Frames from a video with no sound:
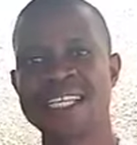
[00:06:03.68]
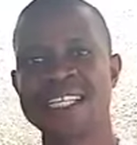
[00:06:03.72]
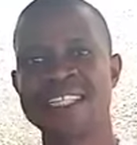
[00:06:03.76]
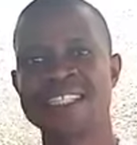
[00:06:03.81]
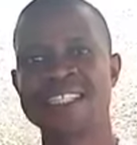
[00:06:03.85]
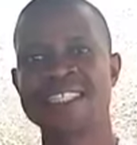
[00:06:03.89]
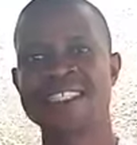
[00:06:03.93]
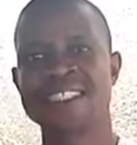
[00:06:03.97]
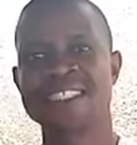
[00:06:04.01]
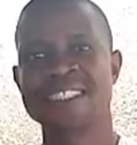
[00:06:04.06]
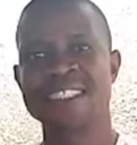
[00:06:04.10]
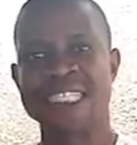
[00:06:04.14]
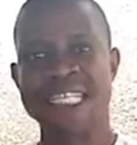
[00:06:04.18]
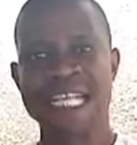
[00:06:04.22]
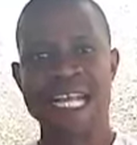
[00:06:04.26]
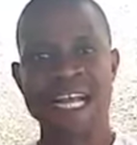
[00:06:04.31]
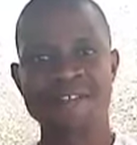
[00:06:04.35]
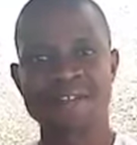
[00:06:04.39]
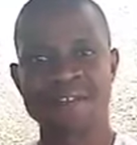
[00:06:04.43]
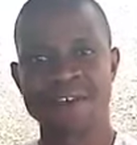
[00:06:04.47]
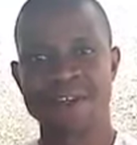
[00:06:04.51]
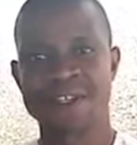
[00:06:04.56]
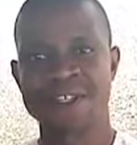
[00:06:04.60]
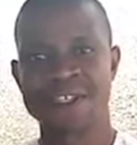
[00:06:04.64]
he
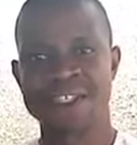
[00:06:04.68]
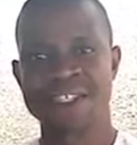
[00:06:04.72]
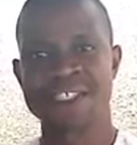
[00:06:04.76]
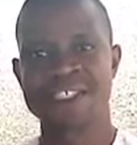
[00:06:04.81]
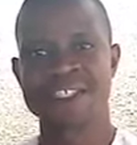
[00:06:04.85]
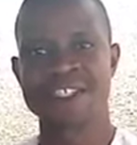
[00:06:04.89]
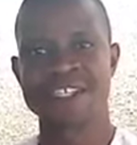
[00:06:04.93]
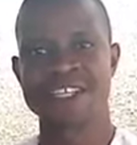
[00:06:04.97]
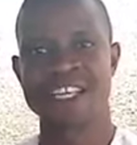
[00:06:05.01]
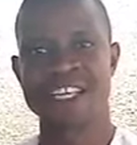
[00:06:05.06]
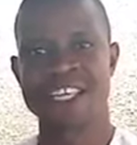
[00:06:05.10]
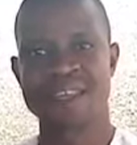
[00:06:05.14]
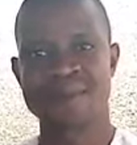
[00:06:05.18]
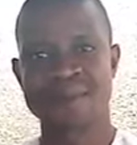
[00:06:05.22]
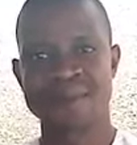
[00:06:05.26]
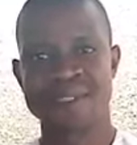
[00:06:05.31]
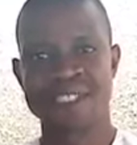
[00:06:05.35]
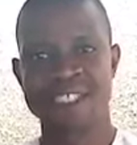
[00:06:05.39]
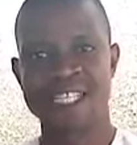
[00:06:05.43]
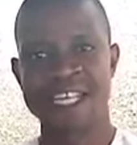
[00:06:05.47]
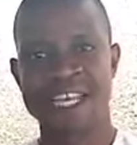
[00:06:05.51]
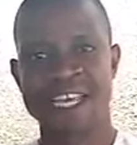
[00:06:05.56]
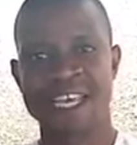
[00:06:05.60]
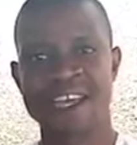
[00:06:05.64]
discovered
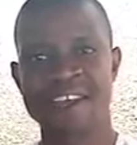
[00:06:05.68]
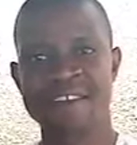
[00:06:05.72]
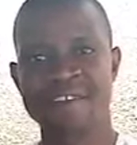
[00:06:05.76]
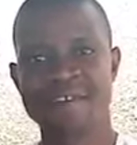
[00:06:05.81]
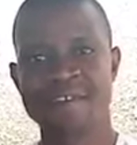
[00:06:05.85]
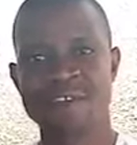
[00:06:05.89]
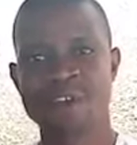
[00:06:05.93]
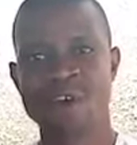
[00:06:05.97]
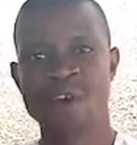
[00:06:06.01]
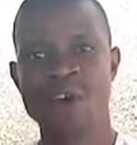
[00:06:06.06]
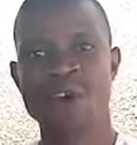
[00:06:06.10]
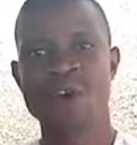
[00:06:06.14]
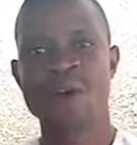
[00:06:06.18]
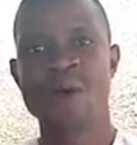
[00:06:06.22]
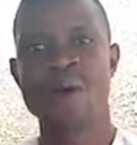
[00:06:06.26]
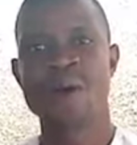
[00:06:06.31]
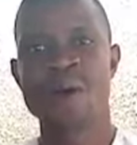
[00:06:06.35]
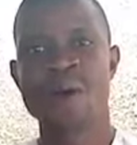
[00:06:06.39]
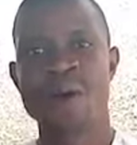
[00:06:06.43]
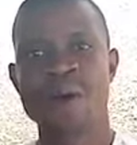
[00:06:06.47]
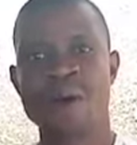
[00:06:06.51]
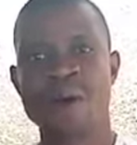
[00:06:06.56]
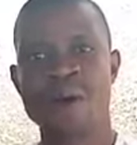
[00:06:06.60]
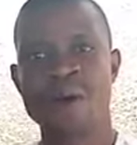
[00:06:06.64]
himself
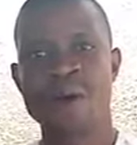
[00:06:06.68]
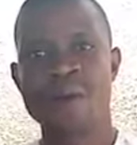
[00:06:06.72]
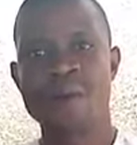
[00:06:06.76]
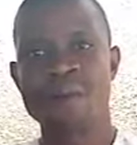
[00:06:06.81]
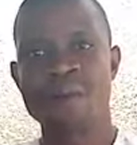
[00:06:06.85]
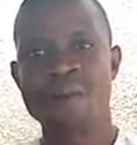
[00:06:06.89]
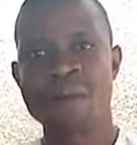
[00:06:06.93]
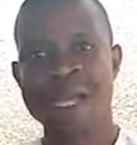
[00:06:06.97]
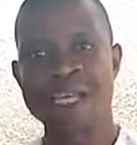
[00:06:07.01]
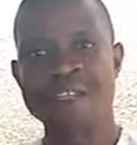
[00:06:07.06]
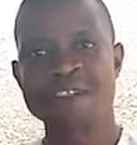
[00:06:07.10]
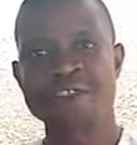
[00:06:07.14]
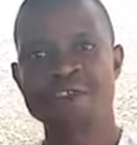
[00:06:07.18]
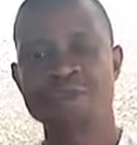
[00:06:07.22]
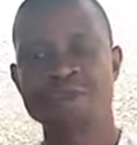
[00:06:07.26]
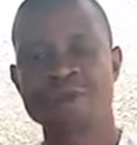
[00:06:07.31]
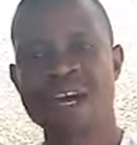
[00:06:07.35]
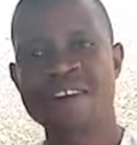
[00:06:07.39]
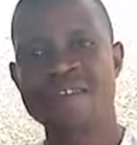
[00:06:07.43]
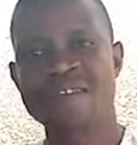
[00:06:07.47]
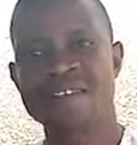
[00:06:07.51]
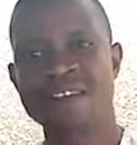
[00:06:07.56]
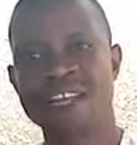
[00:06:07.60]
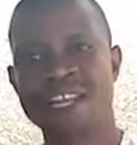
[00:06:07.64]
by
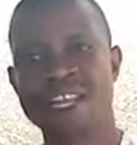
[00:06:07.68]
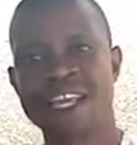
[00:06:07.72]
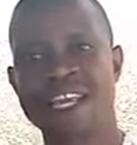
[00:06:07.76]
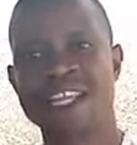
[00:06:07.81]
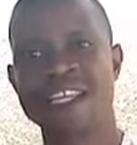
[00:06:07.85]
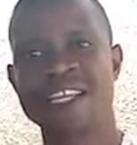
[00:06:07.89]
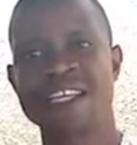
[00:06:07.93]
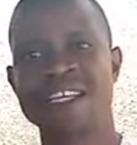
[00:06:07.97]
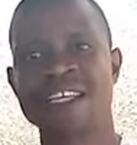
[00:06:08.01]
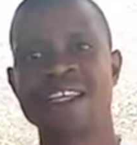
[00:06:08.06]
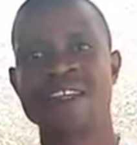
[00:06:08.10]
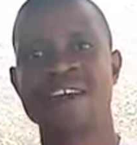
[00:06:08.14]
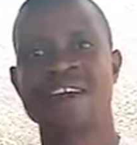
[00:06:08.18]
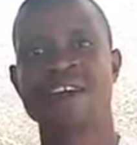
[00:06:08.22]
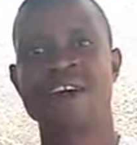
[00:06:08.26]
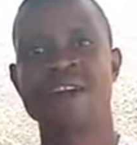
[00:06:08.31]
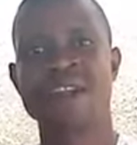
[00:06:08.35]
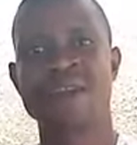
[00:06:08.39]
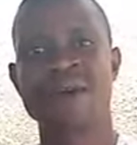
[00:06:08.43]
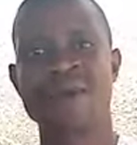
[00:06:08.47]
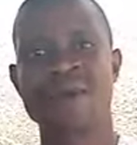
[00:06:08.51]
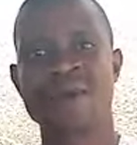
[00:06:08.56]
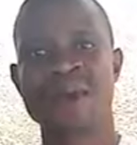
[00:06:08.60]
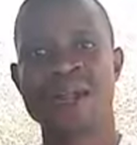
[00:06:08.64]
traveling
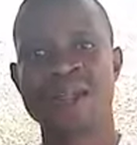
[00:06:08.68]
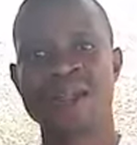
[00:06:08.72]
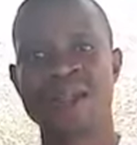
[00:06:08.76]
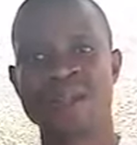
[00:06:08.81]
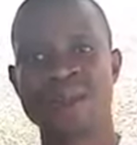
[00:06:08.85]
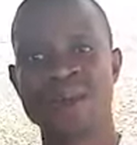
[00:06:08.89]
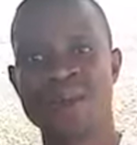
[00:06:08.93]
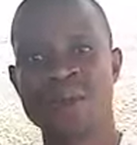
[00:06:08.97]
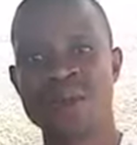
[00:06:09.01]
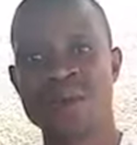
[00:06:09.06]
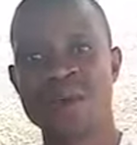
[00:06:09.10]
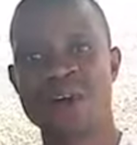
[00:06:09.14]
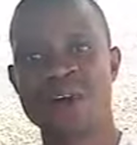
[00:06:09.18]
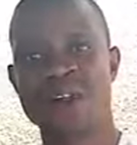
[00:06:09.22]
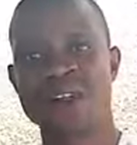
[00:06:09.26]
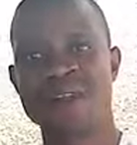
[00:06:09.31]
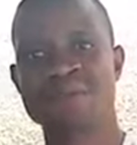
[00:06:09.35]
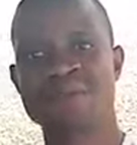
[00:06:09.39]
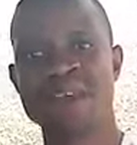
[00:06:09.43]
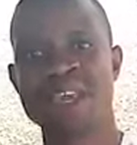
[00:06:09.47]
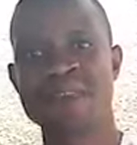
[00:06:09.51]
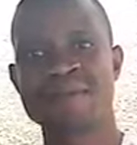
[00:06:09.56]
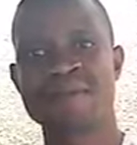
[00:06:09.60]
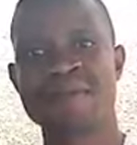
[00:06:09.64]
all around the world,
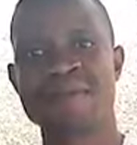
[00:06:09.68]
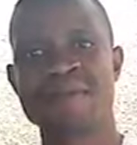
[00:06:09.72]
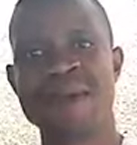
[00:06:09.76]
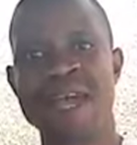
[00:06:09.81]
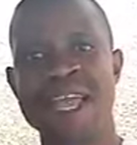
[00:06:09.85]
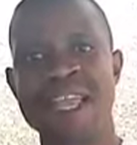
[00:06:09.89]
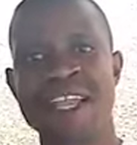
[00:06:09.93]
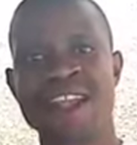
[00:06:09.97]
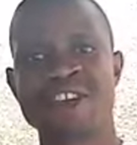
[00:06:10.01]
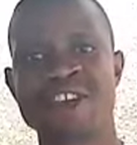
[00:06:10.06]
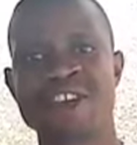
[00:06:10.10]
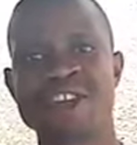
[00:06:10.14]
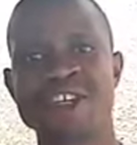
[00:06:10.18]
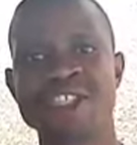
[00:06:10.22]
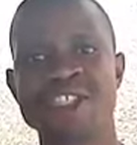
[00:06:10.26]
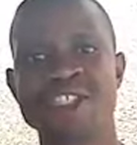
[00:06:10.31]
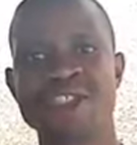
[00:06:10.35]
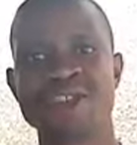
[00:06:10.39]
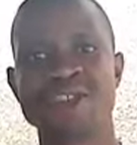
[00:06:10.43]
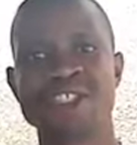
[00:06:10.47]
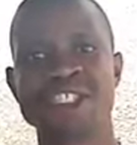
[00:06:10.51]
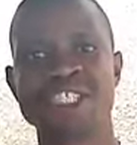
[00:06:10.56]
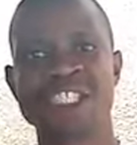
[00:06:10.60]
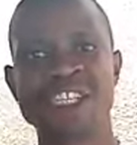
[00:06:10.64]
maybe by going
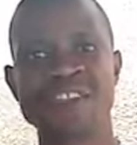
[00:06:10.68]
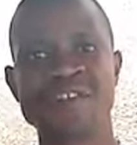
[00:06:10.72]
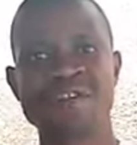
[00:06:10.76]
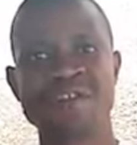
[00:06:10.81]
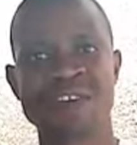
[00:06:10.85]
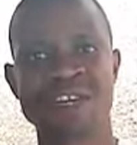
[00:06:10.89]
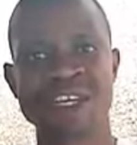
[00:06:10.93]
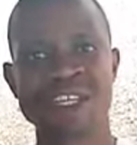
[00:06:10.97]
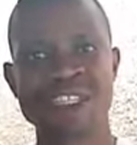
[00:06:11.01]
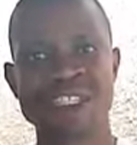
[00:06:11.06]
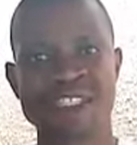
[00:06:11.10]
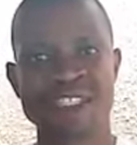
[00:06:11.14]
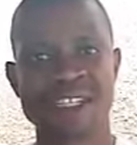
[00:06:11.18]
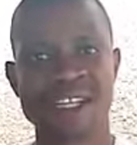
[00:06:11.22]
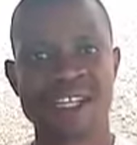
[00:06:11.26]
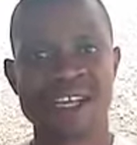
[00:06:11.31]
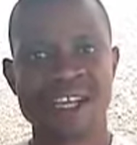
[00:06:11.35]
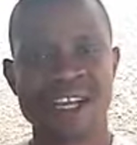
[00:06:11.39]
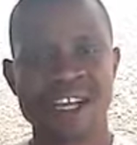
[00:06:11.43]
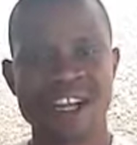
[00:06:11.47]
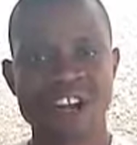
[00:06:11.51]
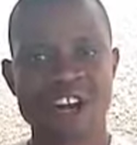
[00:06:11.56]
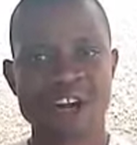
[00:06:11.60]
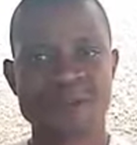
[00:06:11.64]
to different
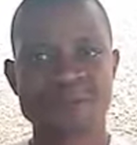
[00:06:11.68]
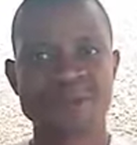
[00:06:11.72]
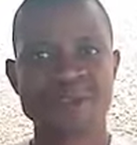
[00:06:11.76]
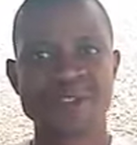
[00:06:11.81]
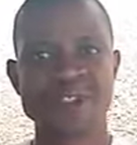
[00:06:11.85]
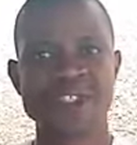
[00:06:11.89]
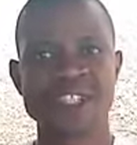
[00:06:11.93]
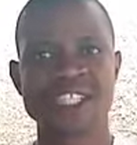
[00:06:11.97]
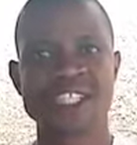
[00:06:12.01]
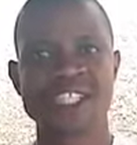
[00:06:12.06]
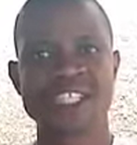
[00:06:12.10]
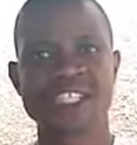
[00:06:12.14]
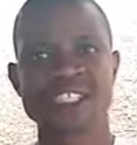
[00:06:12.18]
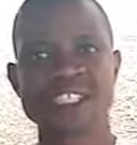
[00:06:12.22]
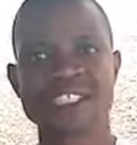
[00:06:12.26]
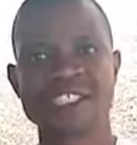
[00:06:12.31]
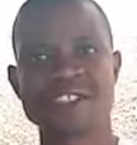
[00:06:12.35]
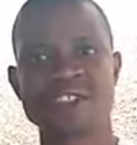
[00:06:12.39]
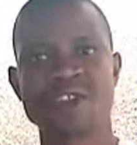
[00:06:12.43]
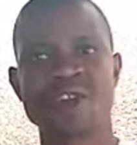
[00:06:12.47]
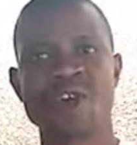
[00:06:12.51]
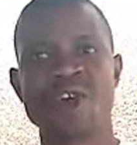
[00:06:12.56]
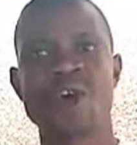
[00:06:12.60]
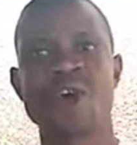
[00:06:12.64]

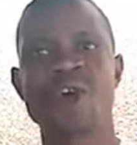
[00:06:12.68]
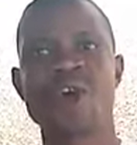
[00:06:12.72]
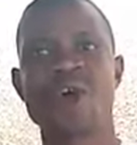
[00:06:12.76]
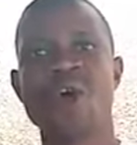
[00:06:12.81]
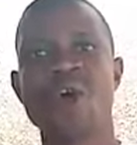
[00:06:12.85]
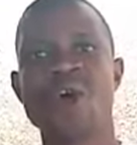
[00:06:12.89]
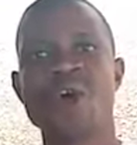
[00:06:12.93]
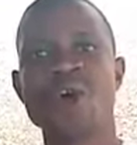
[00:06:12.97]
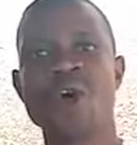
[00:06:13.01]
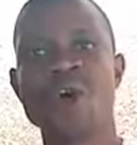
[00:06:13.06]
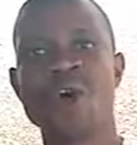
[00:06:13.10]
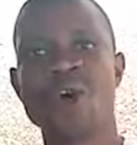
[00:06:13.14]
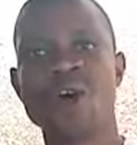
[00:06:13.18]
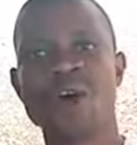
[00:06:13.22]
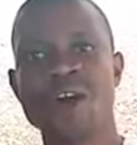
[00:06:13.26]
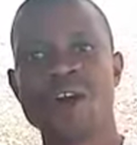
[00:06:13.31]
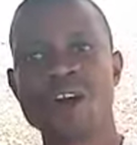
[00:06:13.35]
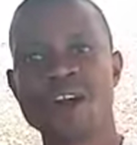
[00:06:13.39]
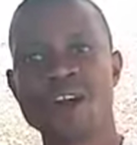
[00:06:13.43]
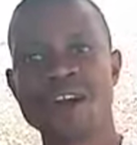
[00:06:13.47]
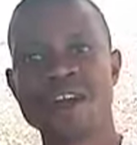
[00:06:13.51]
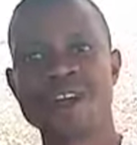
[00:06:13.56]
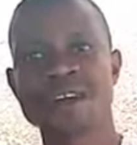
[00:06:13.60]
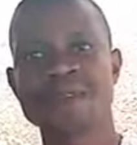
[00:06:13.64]
communities,
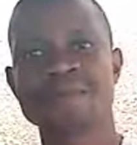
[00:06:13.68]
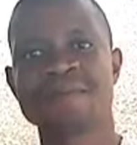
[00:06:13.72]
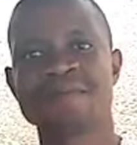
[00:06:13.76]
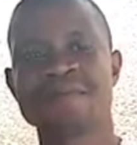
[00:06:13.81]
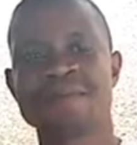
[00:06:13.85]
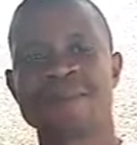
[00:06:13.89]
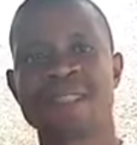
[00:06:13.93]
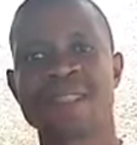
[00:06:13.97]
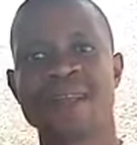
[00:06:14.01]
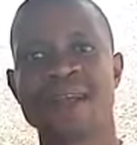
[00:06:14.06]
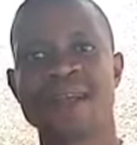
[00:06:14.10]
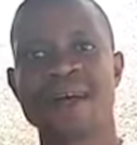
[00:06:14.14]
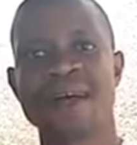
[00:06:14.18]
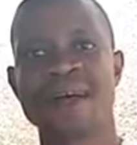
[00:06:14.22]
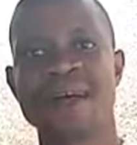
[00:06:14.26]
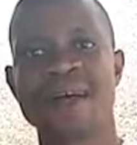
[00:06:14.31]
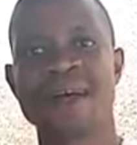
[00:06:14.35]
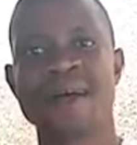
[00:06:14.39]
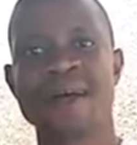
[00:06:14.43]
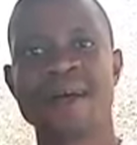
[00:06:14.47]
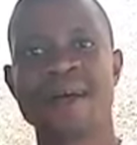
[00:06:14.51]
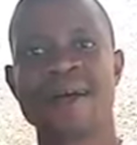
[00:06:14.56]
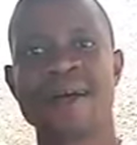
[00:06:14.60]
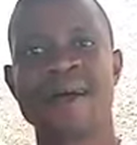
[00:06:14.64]
or
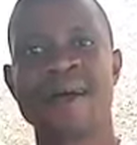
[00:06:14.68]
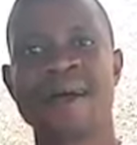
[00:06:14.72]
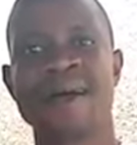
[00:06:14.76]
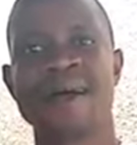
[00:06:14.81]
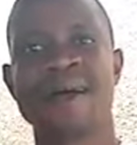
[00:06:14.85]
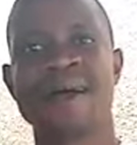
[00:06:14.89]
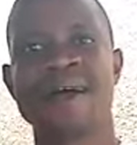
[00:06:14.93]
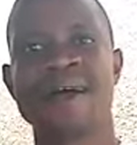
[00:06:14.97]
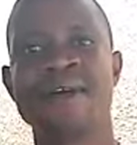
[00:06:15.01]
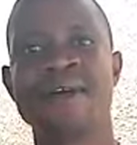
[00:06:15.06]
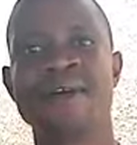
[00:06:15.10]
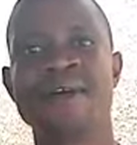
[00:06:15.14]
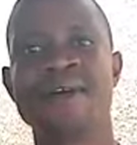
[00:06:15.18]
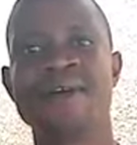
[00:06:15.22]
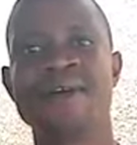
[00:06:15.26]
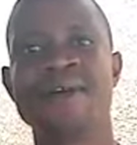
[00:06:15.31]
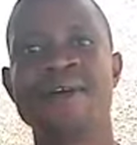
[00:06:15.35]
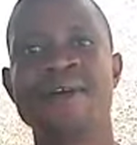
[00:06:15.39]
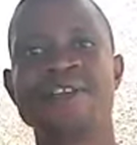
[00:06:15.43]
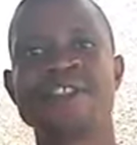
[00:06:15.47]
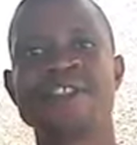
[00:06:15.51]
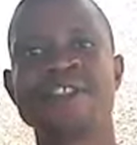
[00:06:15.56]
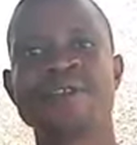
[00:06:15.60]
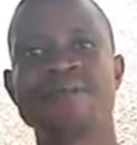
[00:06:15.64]
a
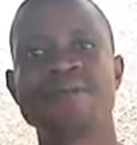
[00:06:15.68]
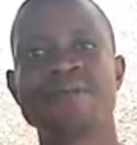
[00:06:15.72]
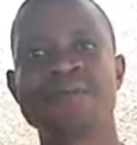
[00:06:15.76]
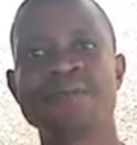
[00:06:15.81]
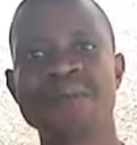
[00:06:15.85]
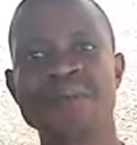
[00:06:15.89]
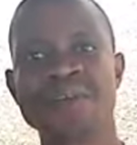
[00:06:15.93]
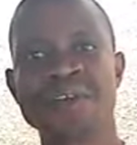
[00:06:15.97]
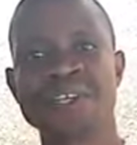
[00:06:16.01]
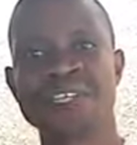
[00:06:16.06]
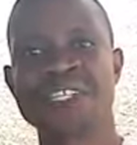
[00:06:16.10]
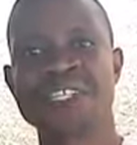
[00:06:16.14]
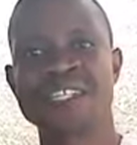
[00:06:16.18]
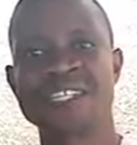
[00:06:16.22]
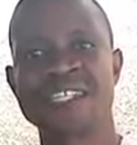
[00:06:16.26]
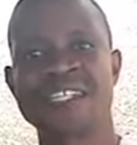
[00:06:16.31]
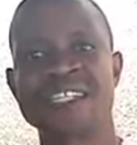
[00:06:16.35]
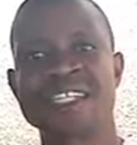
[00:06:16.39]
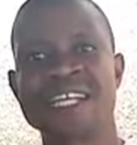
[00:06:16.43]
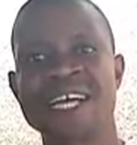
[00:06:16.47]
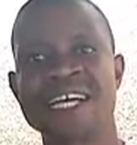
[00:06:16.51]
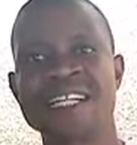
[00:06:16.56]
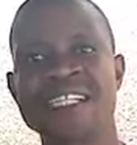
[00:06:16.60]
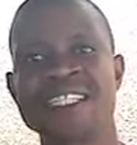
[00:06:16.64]
spirit
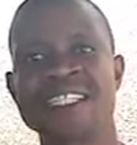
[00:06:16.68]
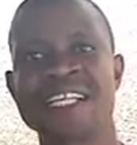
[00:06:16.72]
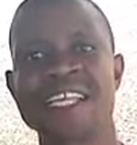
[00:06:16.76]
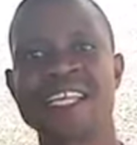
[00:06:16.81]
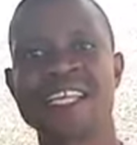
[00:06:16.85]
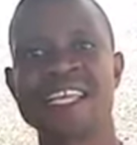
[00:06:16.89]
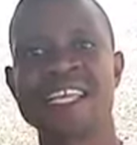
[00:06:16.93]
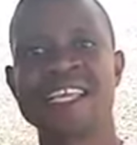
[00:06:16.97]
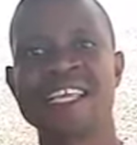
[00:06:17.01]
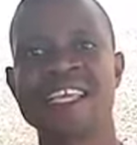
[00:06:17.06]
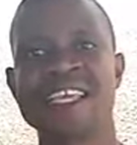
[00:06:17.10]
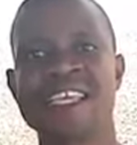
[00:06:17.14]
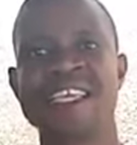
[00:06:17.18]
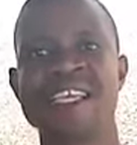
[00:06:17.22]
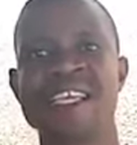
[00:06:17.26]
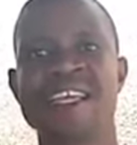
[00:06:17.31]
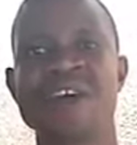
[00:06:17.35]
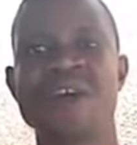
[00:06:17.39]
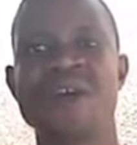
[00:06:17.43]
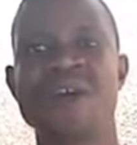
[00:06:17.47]
that he